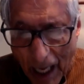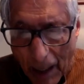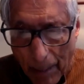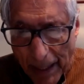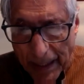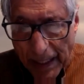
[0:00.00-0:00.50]

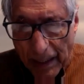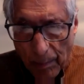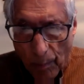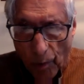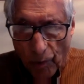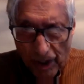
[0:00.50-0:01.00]
But in
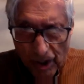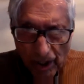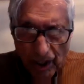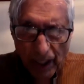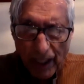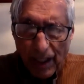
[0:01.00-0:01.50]
more
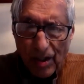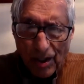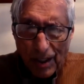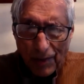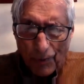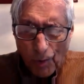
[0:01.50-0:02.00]
recent years,
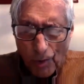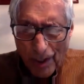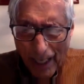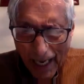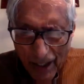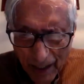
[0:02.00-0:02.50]
of course,
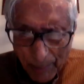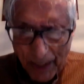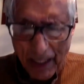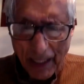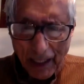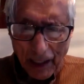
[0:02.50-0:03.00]
as the
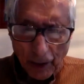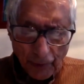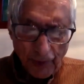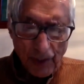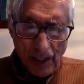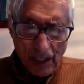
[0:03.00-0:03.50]
political
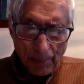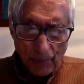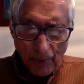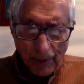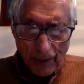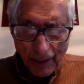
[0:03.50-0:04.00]
differences
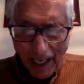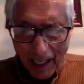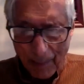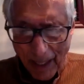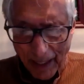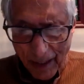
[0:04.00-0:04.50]
between India
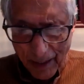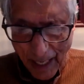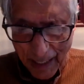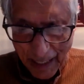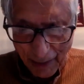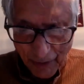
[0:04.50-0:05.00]
and
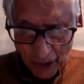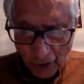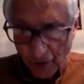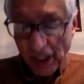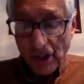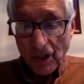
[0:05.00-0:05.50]
Pakistan have
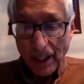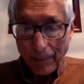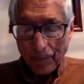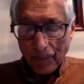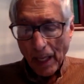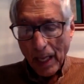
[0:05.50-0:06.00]
increased,
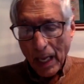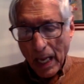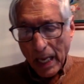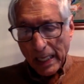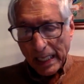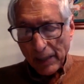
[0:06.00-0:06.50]

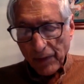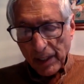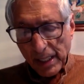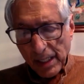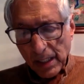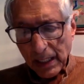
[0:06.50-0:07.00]
even
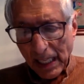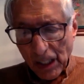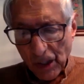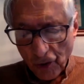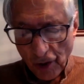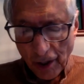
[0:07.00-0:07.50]
these
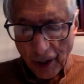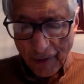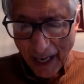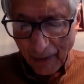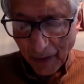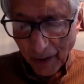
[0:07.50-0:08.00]
cultural
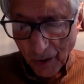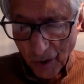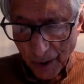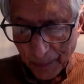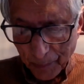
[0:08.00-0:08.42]
revivals